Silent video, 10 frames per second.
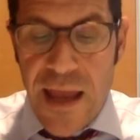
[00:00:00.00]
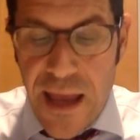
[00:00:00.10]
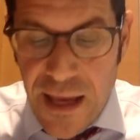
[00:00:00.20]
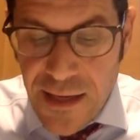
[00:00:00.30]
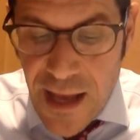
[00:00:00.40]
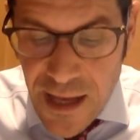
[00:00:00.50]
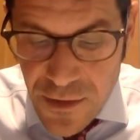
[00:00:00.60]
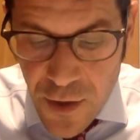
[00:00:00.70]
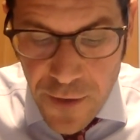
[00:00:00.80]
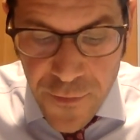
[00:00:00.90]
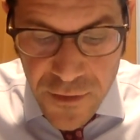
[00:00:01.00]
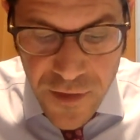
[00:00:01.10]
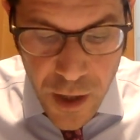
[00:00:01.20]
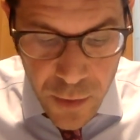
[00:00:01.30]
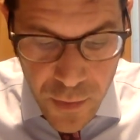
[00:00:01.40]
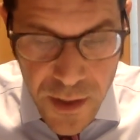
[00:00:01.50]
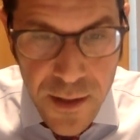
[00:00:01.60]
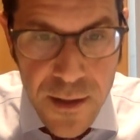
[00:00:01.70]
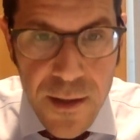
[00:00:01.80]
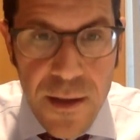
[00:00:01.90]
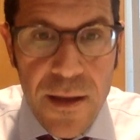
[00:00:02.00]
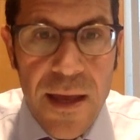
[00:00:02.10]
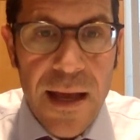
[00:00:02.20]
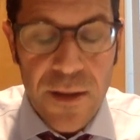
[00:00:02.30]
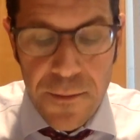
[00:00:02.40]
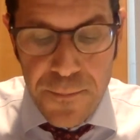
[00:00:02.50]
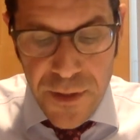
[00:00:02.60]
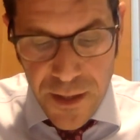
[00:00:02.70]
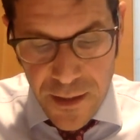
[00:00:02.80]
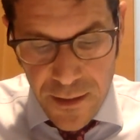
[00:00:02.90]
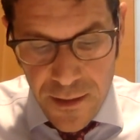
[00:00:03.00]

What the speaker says: Ein hadavar talui ela bi.